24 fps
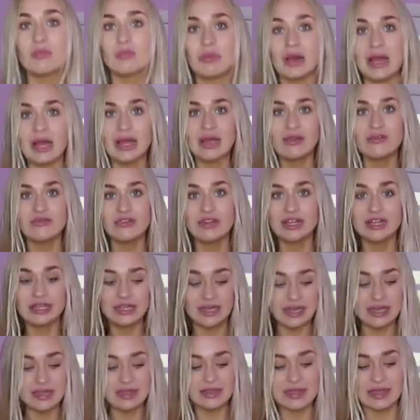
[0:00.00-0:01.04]
but I really
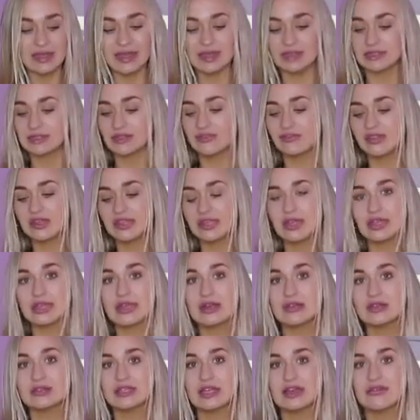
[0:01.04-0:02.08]
like this. I feel like
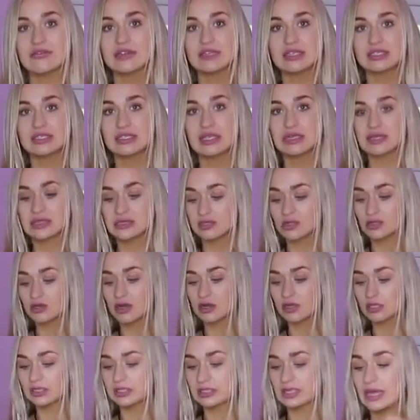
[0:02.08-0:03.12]
I'll definitely take this on
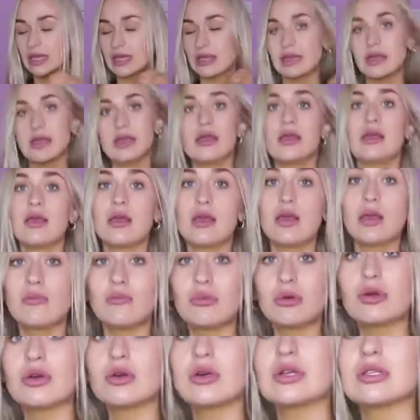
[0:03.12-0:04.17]
holiday
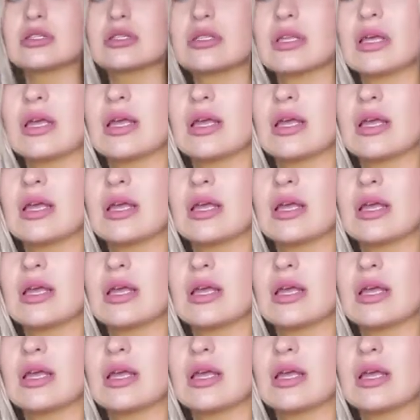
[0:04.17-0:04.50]
because